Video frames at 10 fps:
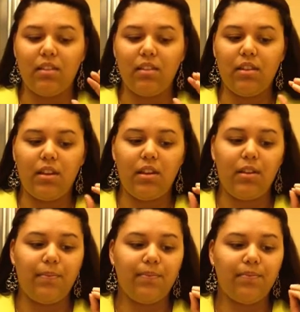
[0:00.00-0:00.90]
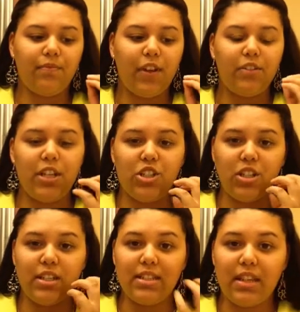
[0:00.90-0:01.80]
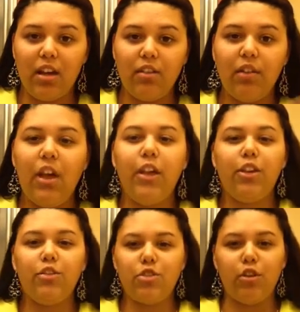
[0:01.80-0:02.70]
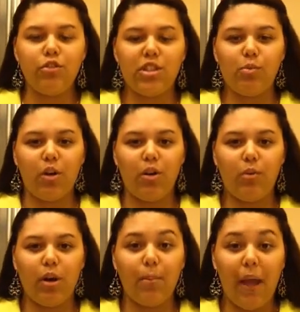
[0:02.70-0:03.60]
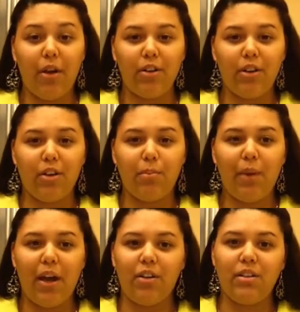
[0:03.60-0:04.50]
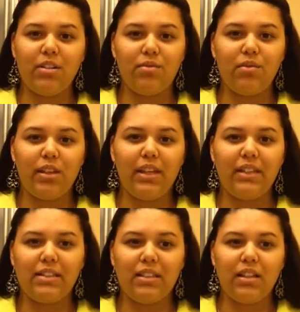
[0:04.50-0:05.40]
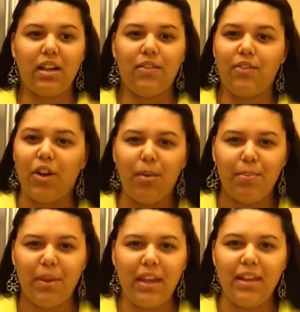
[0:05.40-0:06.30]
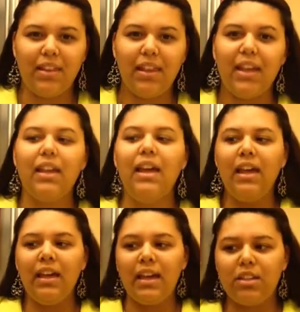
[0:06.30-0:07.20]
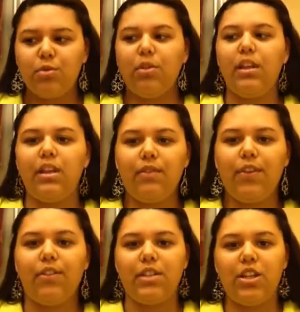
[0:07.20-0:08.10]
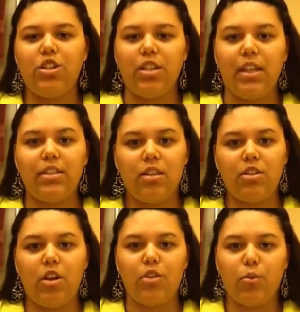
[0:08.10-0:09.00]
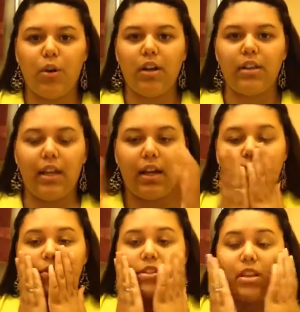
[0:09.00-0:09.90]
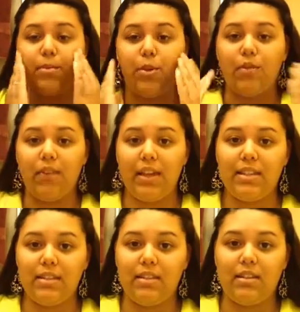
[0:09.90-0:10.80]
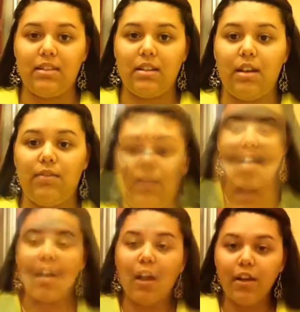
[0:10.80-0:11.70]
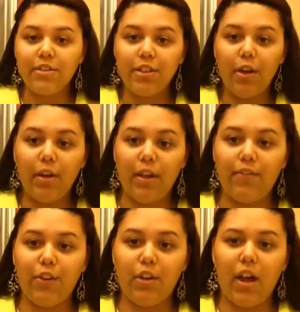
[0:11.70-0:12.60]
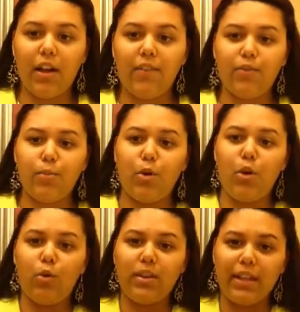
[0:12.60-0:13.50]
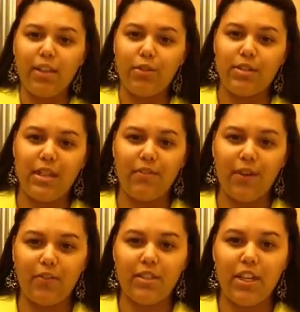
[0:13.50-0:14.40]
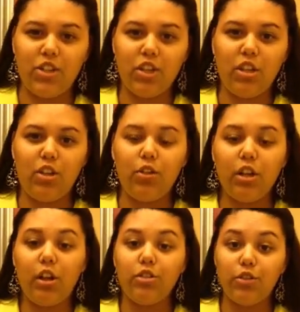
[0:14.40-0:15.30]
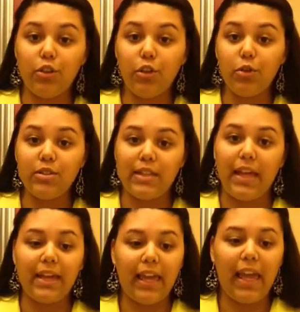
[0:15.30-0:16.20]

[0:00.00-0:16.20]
the foundation itself. You don't just want to wear powder. Powder doesn't really cover up anything. It's really the foundation that does all the work, that covers up your face and stuff. Also, if you're not comfortable with like using foundation, you can also use like